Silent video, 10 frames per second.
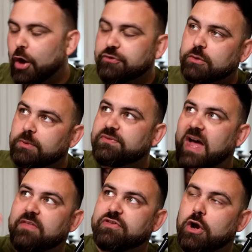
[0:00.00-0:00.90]
On top of
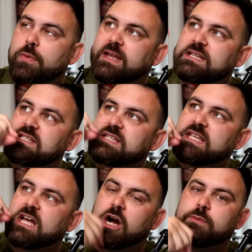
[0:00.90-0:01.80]
that, though, they could
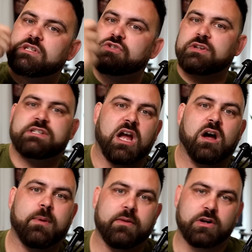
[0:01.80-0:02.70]
see that I was stressing out
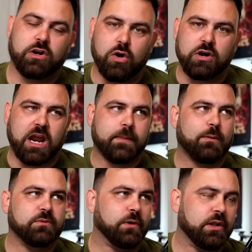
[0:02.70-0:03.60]
about the clock, and
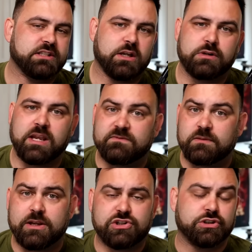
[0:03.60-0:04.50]
they were volunteering
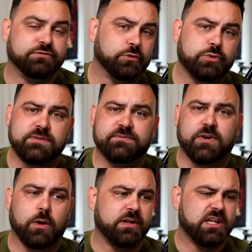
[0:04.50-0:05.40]
information and rules
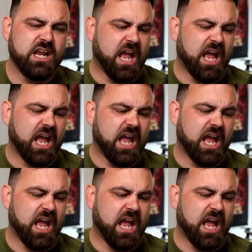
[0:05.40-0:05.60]
info and,